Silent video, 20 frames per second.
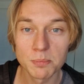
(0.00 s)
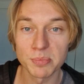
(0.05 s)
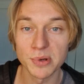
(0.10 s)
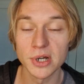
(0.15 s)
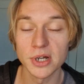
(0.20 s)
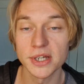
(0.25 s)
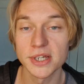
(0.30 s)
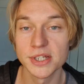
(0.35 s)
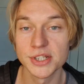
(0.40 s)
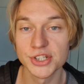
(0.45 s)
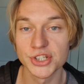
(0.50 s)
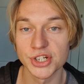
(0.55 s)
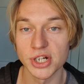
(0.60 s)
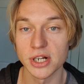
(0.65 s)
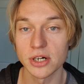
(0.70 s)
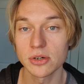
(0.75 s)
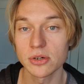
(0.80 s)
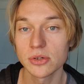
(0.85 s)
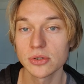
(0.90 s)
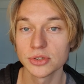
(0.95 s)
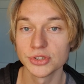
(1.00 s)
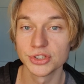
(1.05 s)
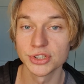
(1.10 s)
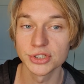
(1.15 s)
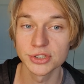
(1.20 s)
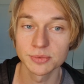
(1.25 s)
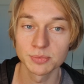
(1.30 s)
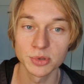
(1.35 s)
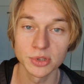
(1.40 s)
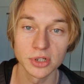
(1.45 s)
But in general,
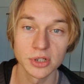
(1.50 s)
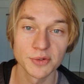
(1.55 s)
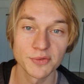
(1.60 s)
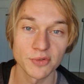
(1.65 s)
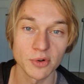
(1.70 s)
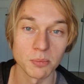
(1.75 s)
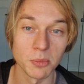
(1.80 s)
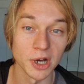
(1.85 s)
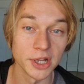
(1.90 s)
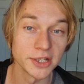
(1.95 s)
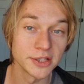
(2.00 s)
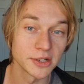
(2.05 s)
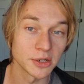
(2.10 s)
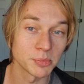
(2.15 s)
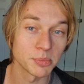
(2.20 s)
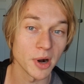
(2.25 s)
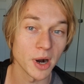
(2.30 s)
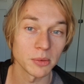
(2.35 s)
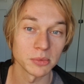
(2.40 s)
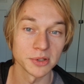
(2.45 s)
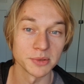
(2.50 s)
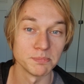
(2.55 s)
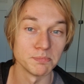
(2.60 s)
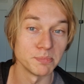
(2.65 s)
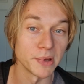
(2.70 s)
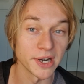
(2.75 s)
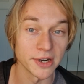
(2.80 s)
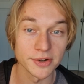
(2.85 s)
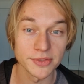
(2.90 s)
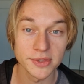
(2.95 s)
just purely for money, there are probably
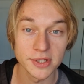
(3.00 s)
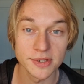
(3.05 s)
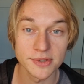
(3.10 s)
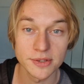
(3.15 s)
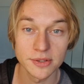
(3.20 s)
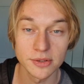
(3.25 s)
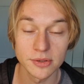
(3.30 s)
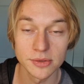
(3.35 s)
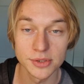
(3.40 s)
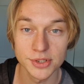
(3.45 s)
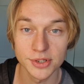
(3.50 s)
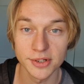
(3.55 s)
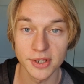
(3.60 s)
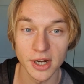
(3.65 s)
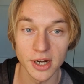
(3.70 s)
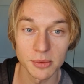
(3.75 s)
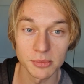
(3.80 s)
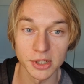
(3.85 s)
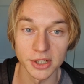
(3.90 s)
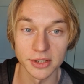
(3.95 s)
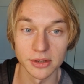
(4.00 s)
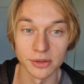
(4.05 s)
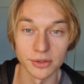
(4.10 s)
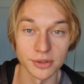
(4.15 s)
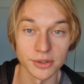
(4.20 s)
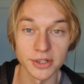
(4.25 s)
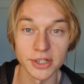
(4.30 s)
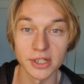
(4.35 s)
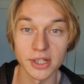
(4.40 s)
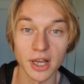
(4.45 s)
better things to do with your time, like
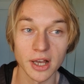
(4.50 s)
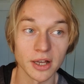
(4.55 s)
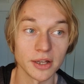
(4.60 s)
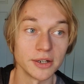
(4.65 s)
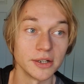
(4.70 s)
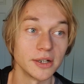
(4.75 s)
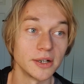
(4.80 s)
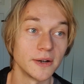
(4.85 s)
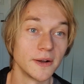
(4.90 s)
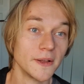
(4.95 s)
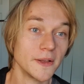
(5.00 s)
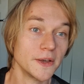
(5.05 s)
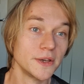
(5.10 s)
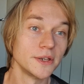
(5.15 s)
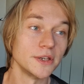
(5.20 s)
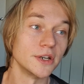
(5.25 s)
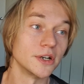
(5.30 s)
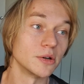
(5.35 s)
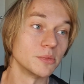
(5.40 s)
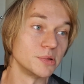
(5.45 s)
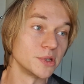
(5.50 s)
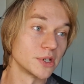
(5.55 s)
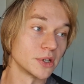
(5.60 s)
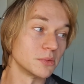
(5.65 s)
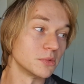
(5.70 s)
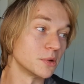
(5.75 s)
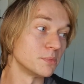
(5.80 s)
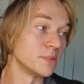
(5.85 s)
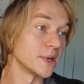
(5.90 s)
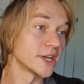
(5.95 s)
learning how to, you know,
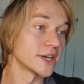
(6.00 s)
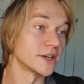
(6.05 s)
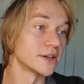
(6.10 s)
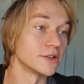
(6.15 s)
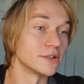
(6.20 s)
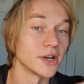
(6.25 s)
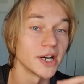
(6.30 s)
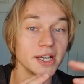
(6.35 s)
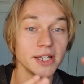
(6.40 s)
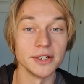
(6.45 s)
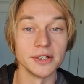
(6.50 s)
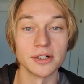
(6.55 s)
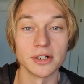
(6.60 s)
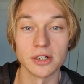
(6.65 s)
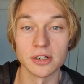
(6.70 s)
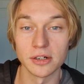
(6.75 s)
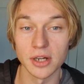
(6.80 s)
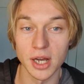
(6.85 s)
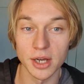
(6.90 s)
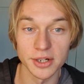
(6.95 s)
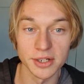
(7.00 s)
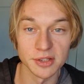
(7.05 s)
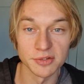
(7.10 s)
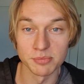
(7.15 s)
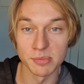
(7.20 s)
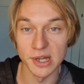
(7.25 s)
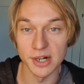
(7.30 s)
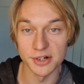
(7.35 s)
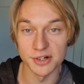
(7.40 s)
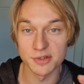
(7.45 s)
become a better writer, how to
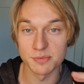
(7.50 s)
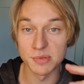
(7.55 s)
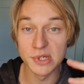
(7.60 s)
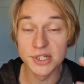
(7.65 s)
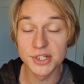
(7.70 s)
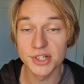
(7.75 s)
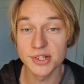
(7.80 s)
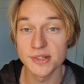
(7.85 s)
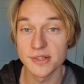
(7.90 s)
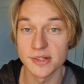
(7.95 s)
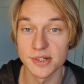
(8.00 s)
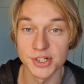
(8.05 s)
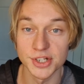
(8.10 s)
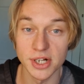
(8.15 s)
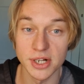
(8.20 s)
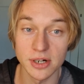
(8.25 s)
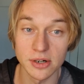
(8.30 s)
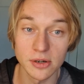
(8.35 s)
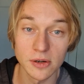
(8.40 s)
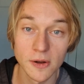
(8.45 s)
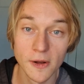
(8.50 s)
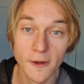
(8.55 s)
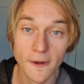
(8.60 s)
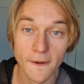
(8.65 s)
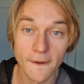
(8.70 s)
give better speeches in general.